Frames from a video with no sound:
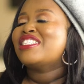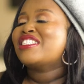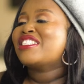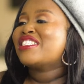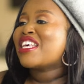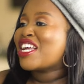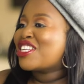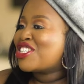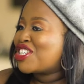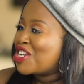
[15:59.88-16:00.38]

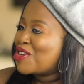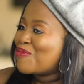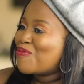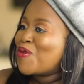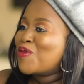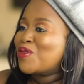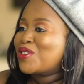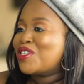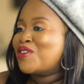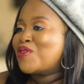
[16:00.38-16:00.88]
Such an
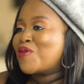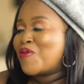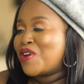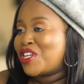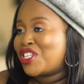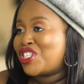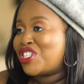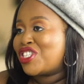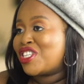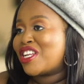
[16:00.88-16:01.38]
important
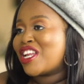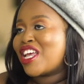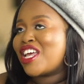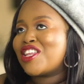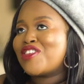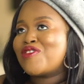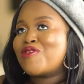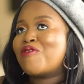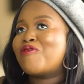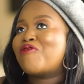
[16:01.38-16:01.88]
question,
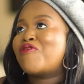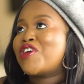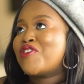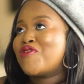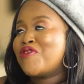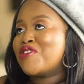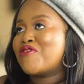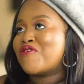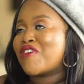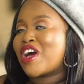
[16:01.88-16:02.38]
and you're very